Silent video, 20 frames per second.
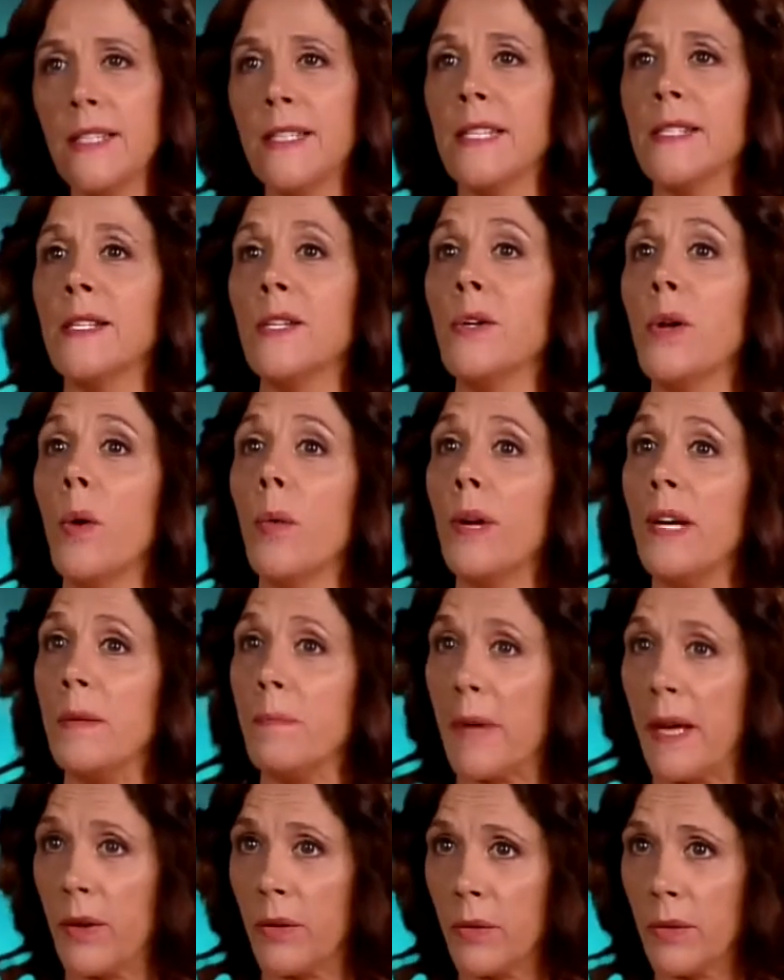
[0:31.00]
doesn't know
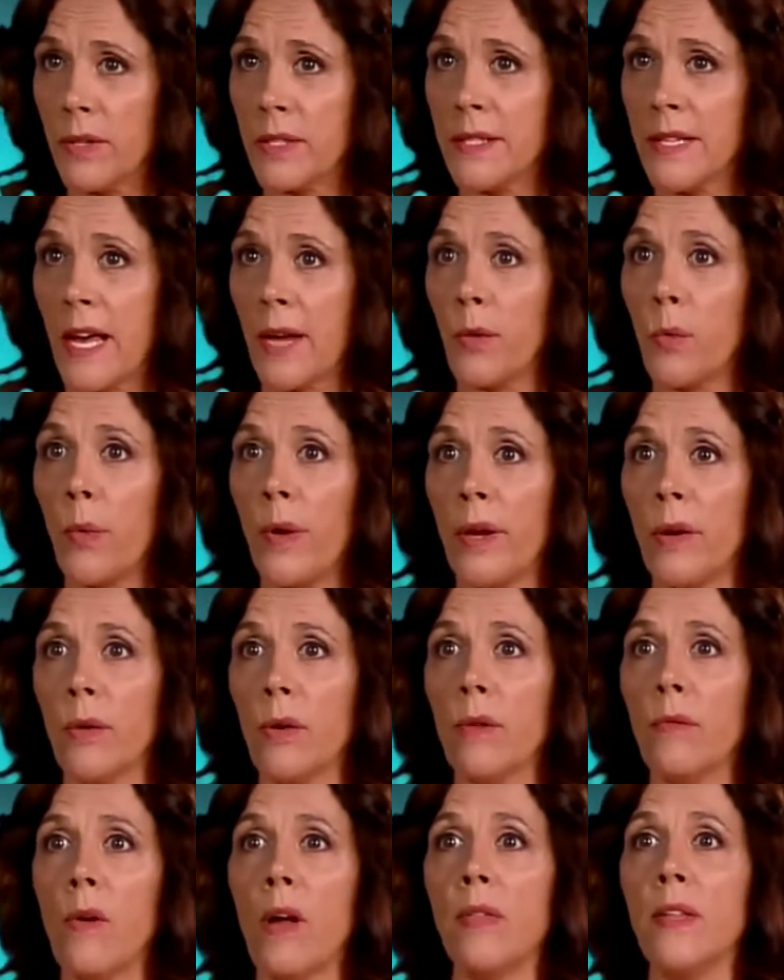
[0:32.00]
any better, is not
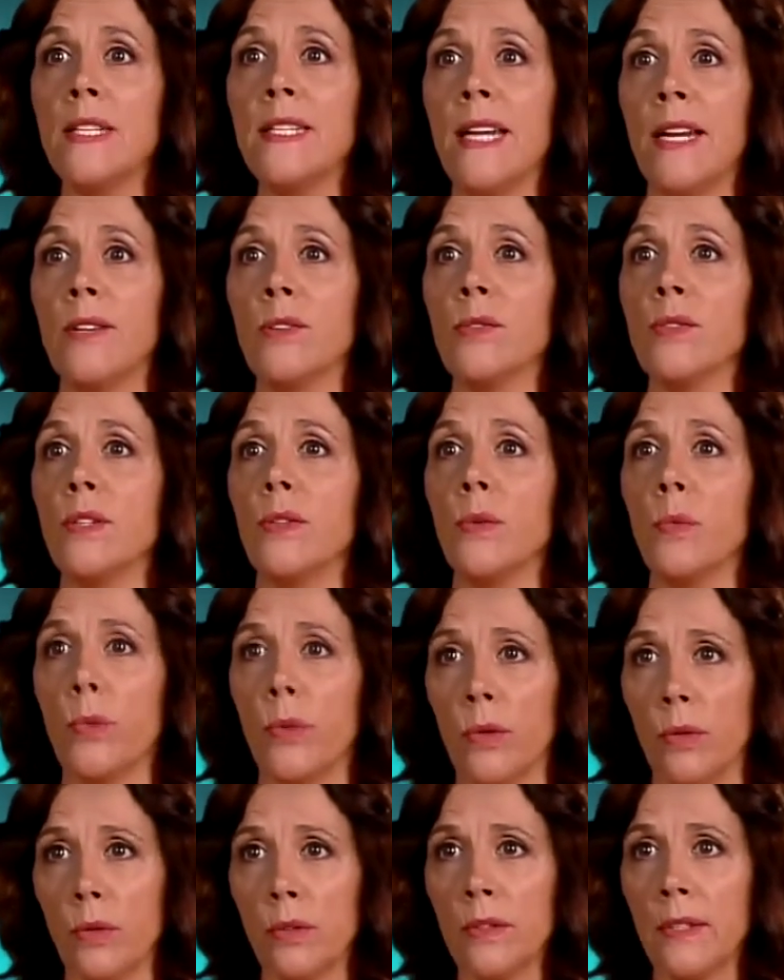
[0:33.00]
aware of all the dangers in the
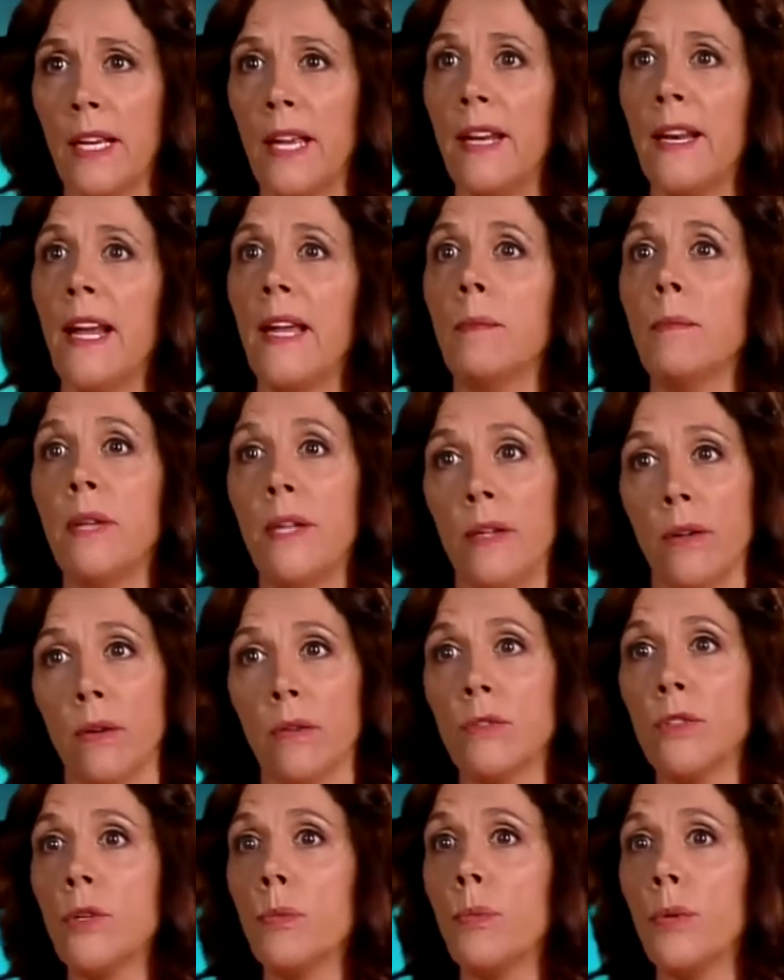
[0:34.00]
world, and I'm
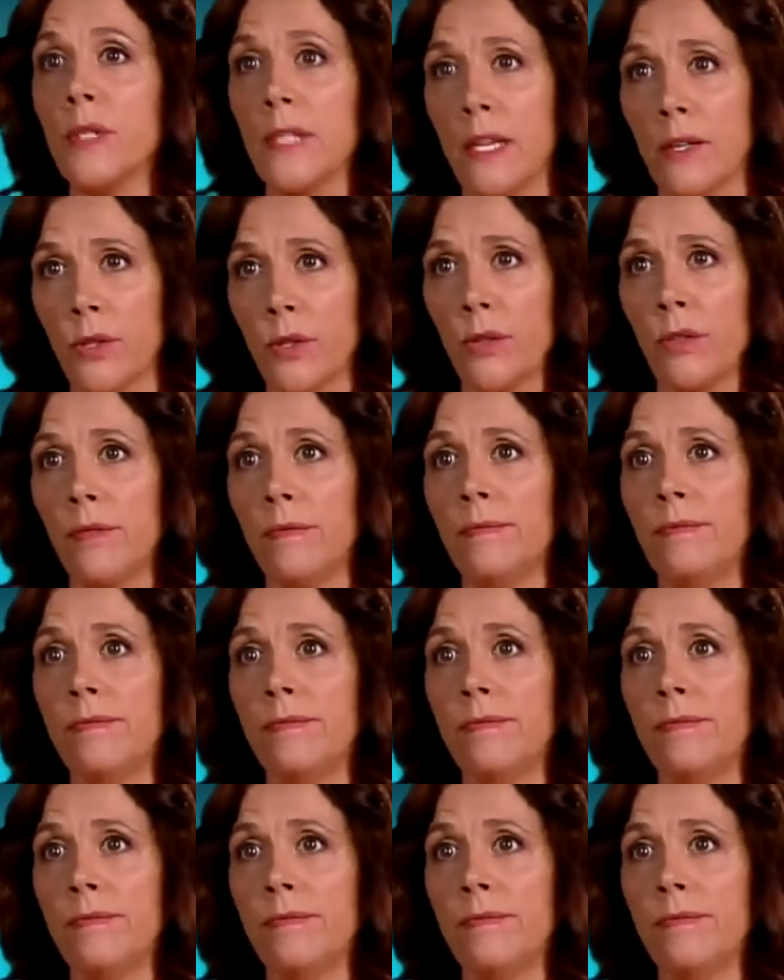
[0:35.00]
here to protect her.